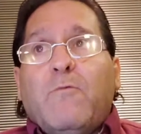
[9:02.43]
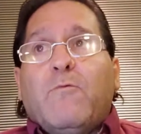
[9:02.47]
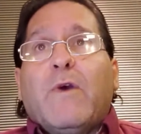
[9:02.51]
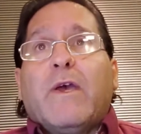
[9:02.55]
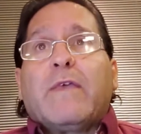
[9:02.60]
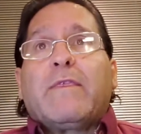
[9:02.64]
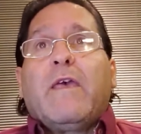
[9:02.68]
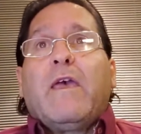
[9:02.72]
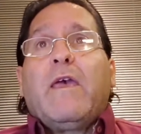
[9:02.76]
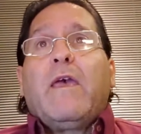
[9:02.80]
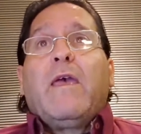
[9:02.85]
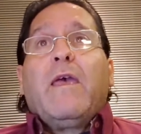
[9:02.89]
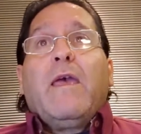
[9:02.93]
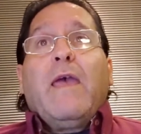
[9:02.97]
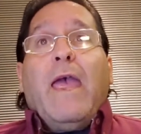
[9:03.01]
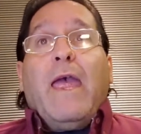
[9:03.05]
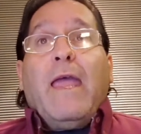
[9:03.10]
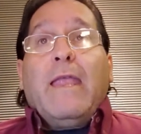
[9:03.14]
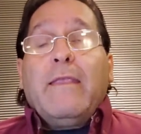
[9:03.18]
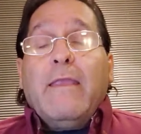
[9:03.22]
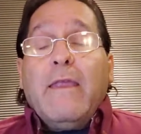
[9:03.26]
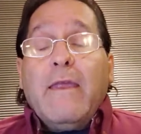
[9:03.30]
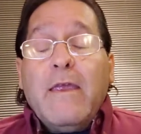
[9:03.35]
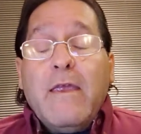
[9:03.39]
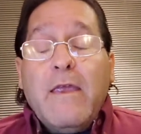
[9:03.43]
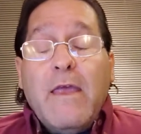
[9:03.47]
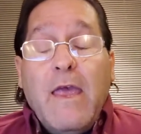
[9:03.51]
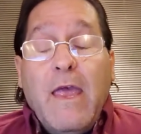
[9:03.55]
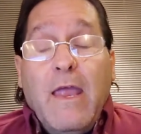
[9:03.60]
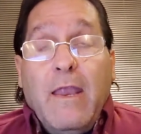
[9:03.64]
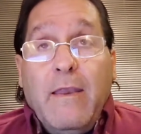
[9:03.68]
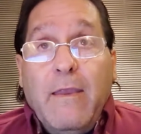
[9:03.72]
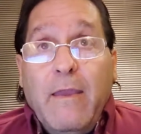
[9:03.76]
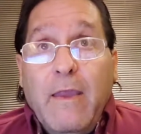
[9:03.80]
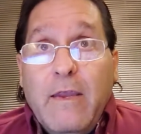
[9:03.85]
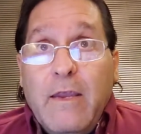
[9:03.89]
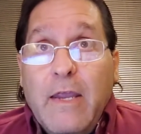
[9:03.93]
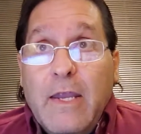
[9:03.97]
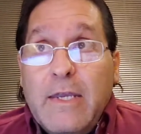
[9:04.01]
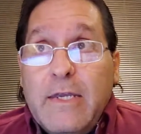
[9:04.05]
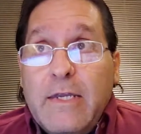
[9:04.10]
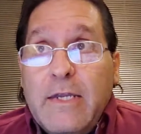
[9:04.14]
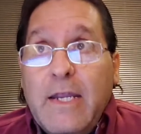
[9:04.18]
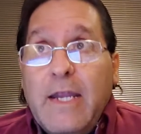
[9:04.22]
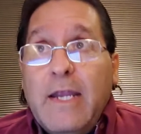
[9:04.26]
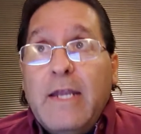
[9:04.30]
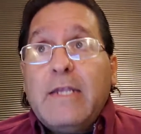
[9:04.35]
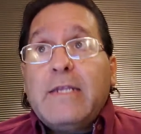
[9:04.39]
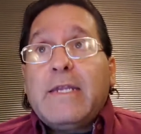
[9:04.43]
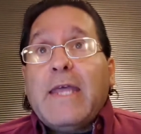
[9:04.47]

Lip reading: with. And it needed